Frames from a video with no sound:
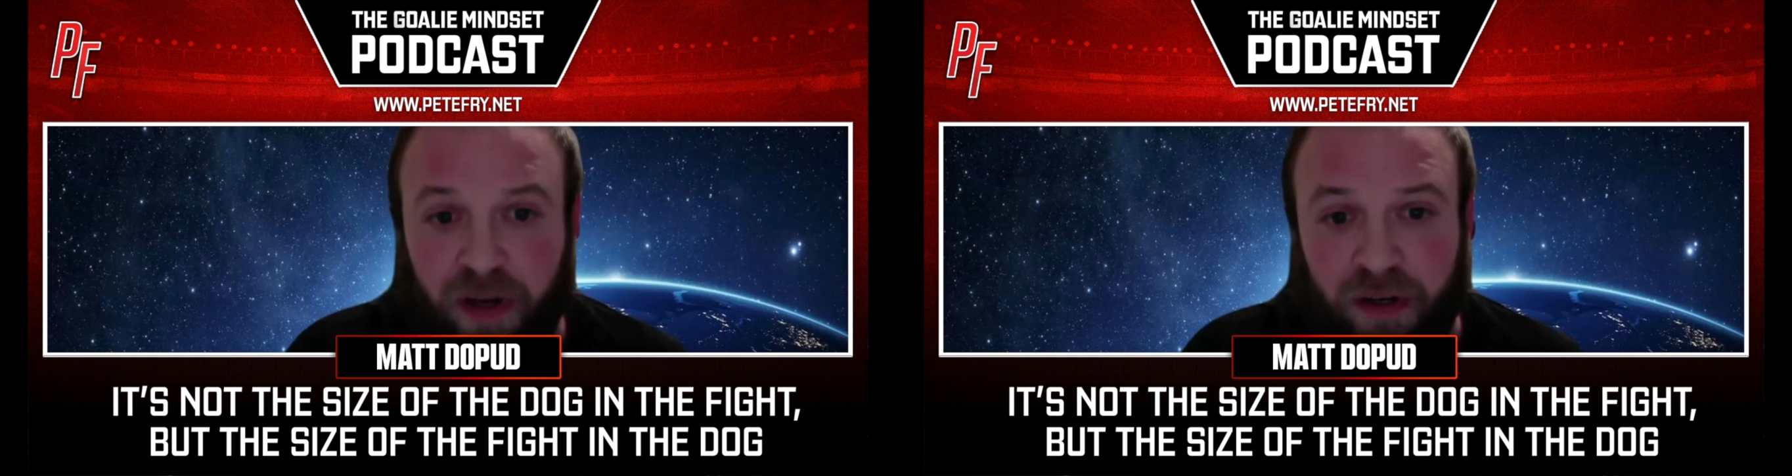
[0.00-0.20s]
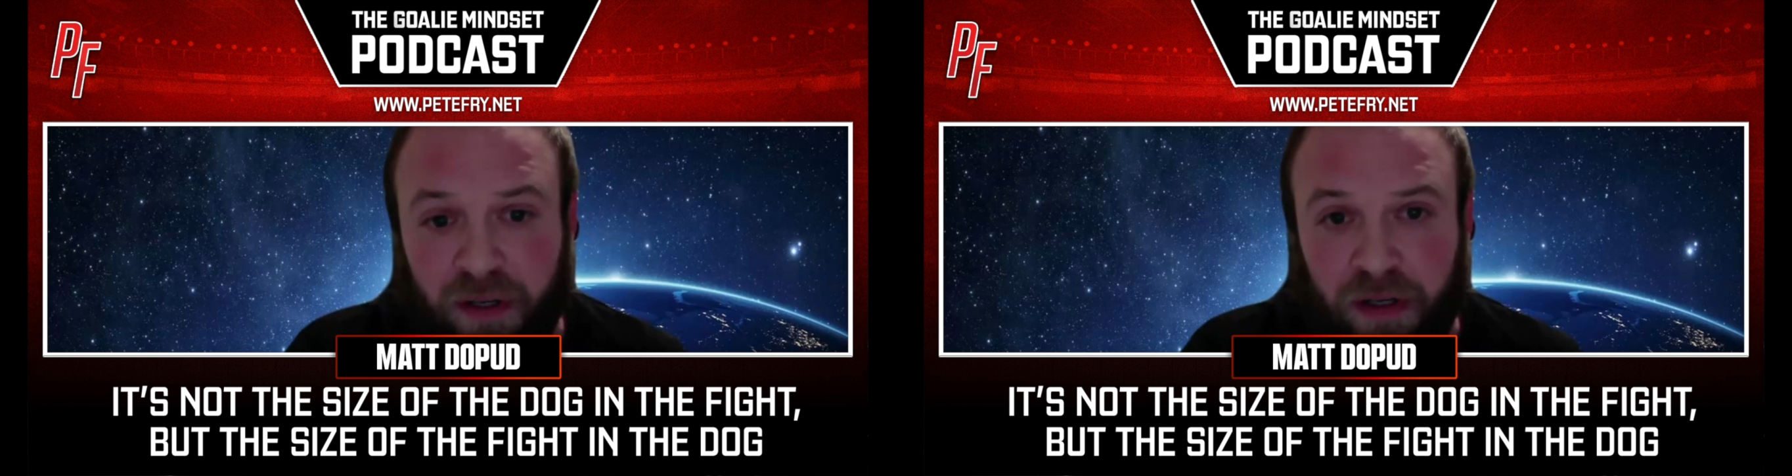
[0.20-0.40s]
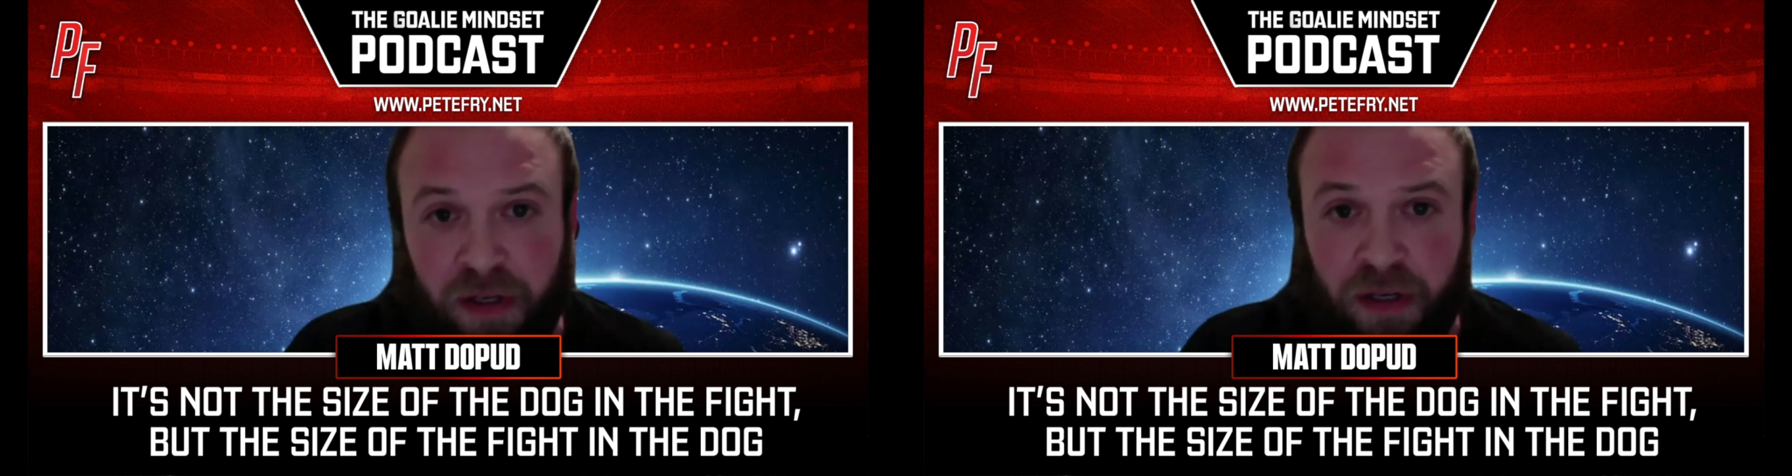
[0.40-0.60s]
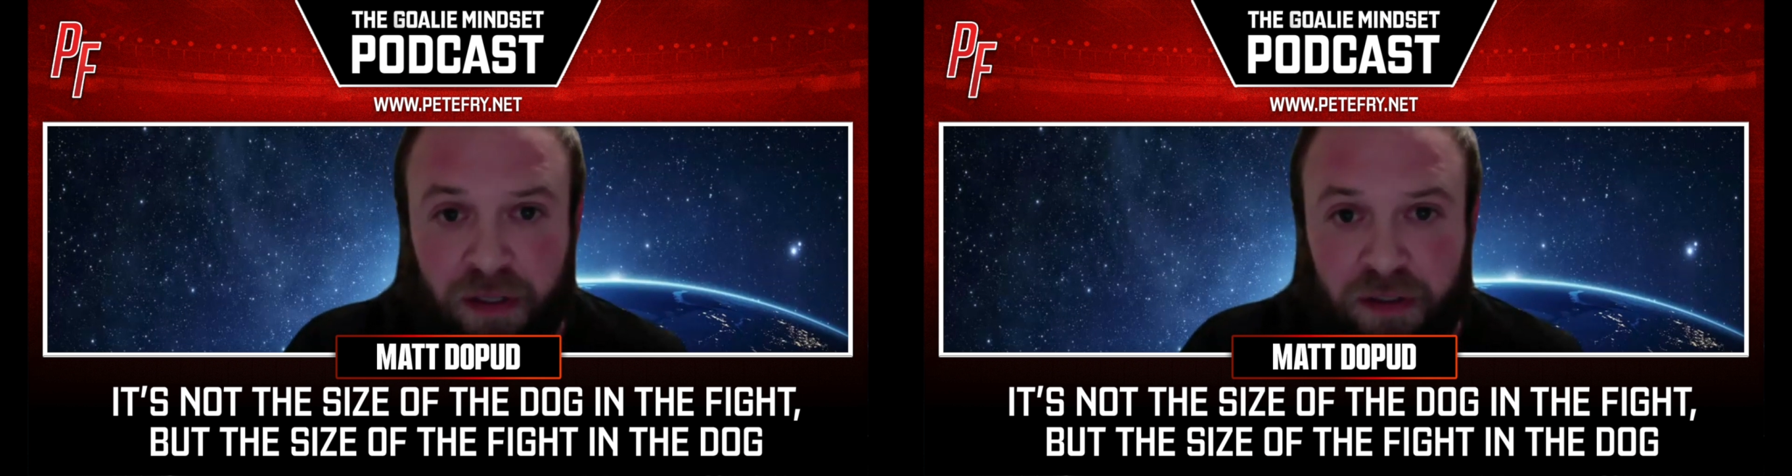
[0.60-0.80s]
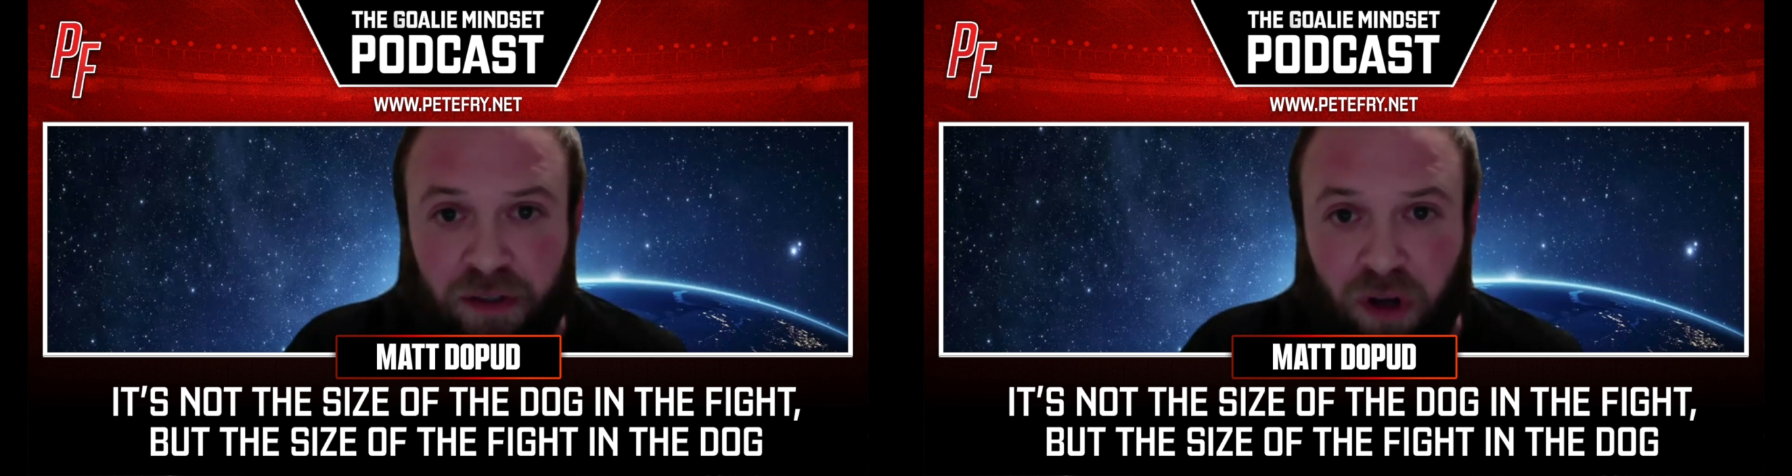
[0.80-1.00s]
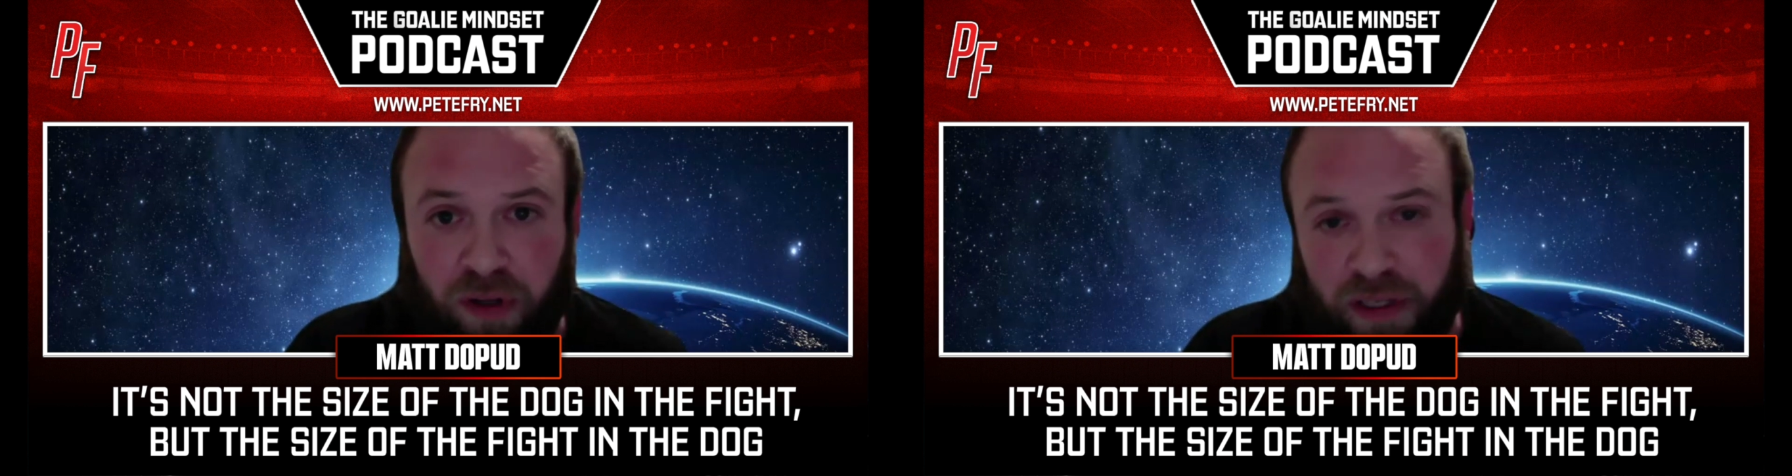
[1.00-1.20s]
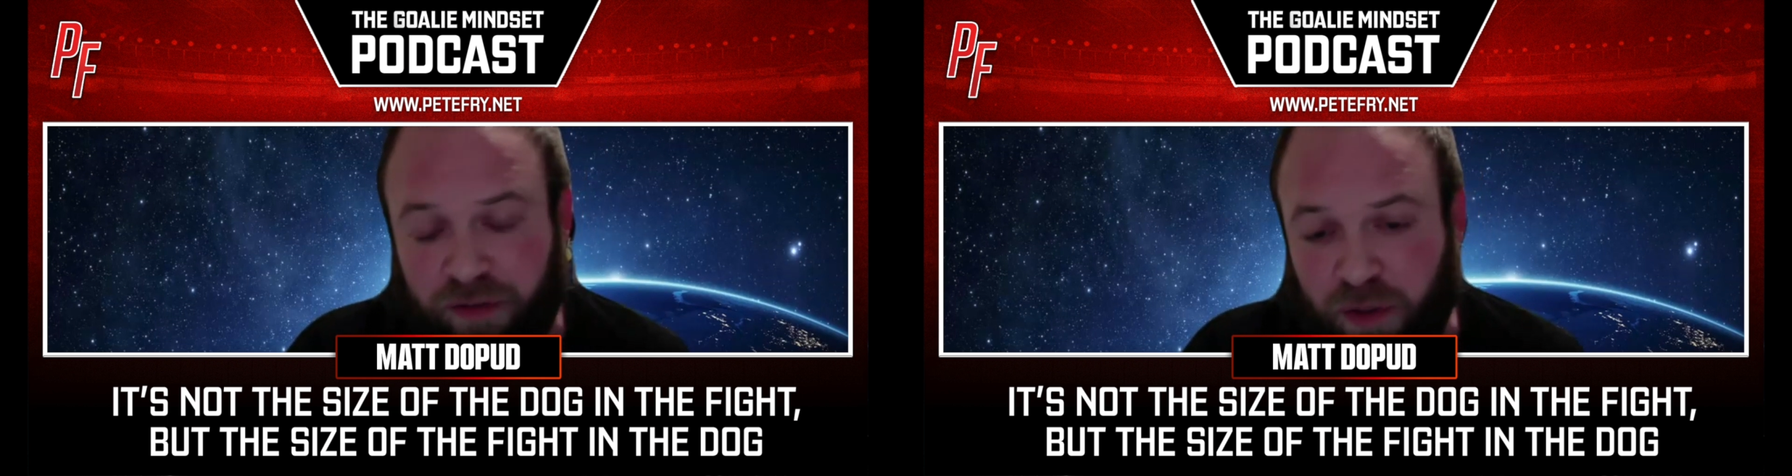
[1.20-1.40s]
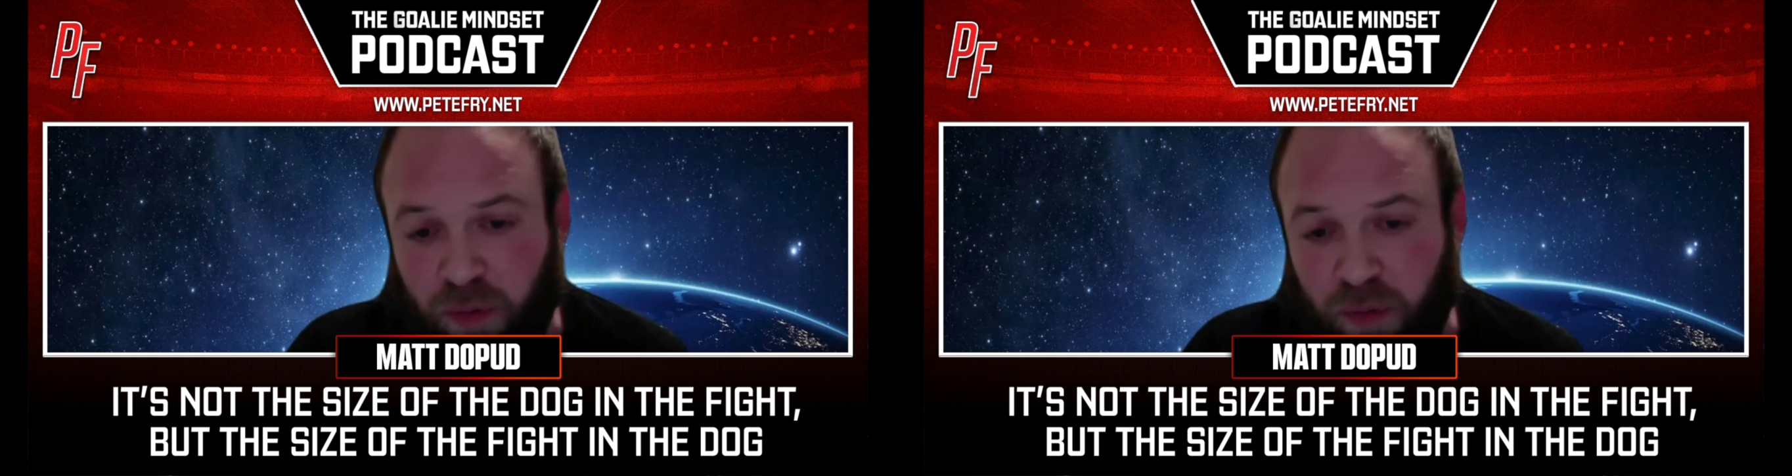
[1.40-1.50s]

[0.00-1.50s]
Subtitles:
But, like if